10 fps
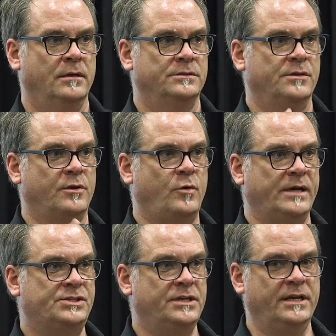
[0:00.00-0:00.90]
So the
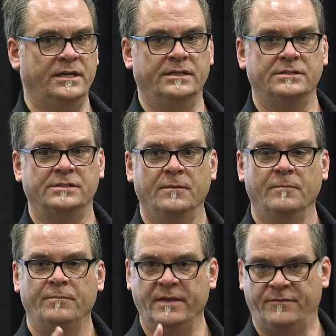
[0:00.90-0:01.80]
question is,
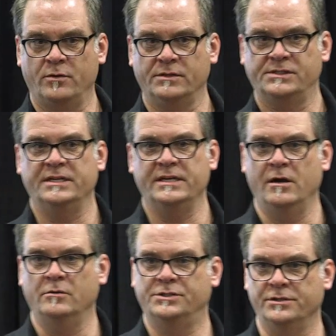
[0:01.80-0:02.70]
If you're a
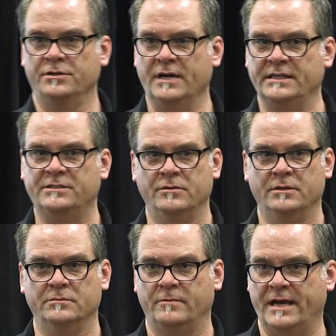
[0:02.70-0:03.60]
CEO, should you not do
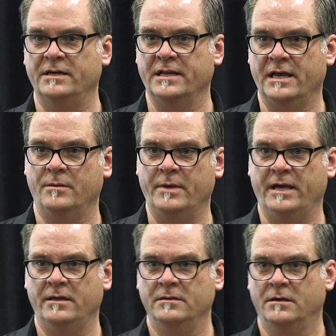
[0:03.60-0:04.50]
a Reddit
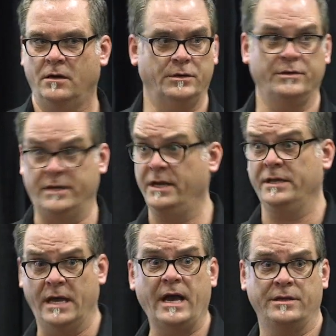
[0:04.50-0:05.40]
AMA? Are you
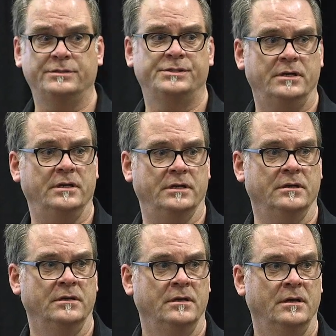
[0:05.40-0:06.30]
kidding? Yeah, you should.
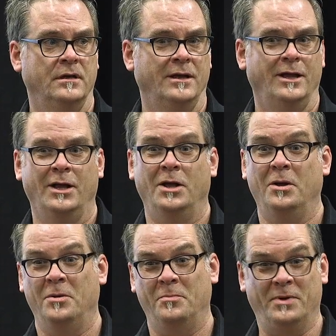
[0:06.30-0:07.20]

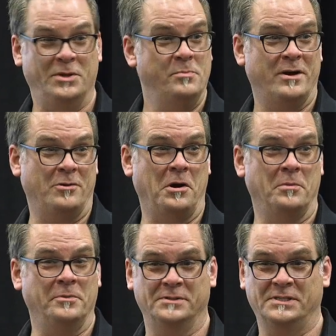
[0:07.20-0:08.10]
But you better
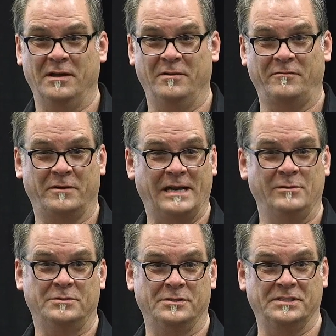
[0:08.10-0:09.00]
arm yourself for
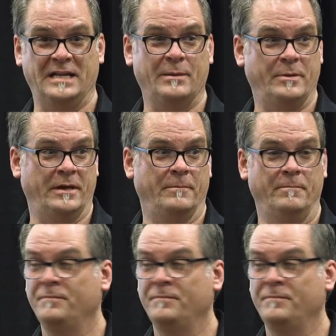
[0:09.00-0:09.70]
counter sniping.